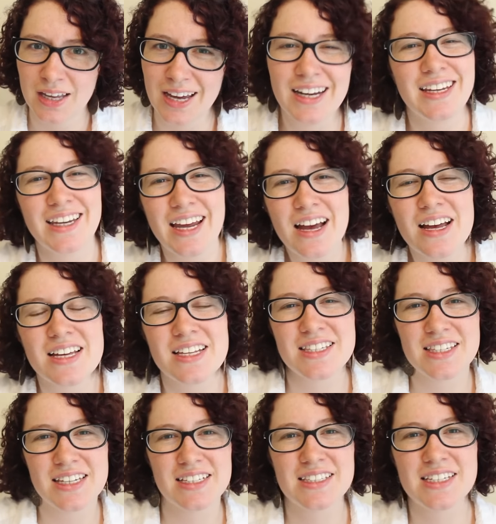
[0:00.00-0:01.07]
And yeah,
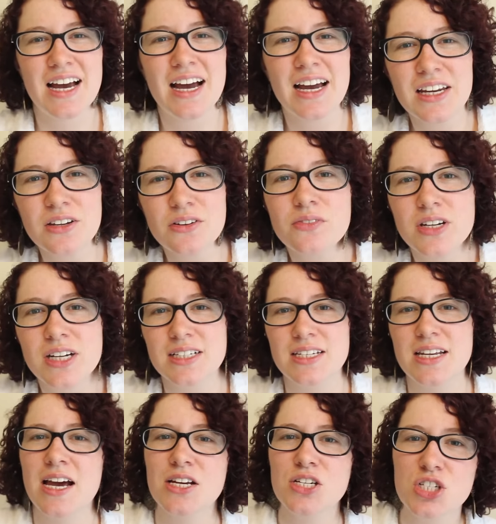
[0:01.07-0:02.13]
it's it's kind of an
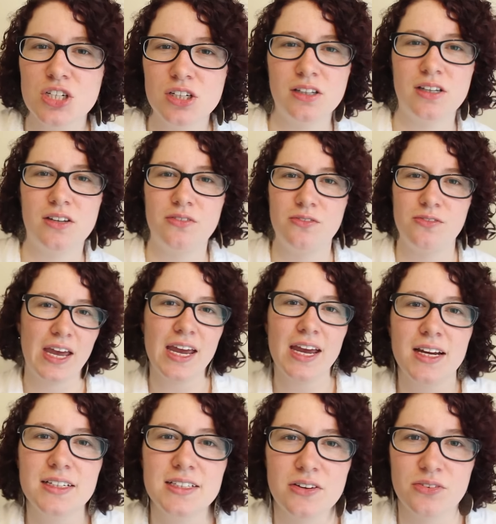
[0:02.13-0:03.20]
intentionally
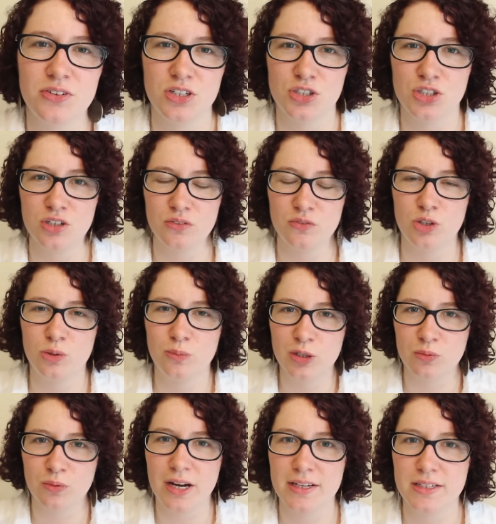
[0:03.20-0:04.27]
vague definition of
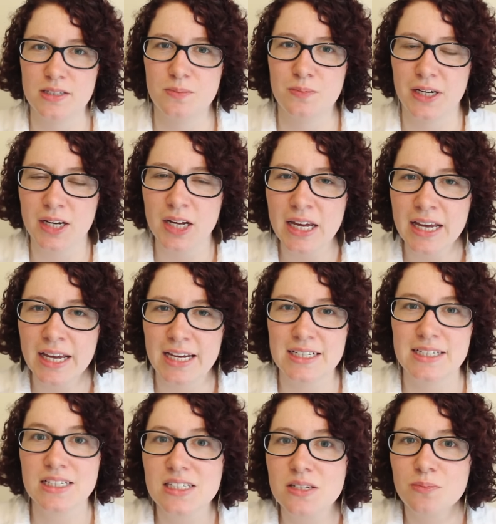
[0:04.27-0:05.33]
human rights, but
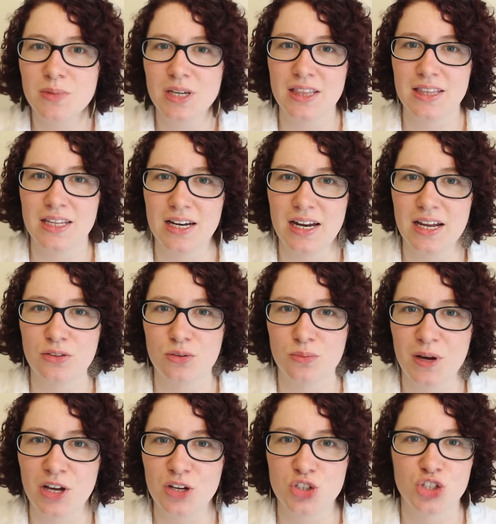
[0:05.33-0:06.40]
it doesn't mean that
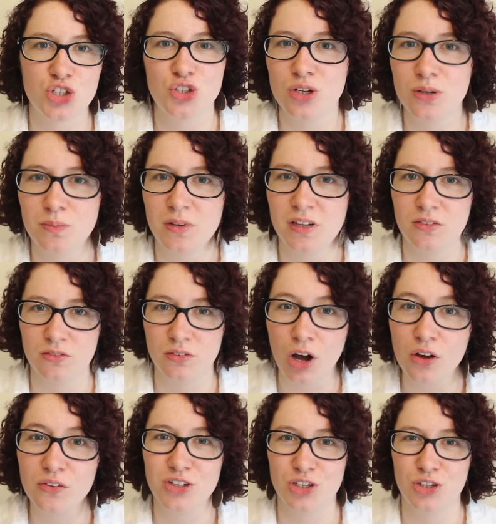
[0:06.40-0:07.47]
anthropologists shouldn't be
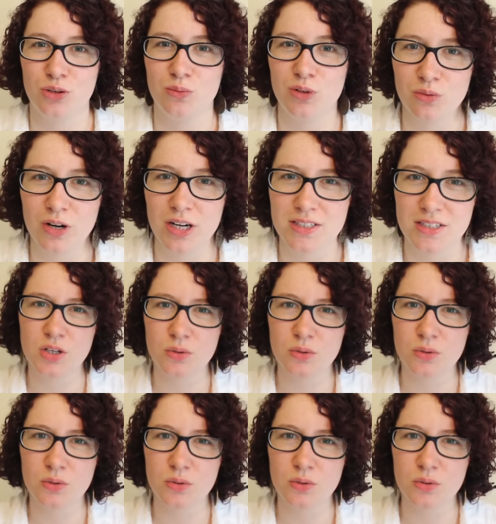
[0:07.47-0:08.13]
involved in human rights.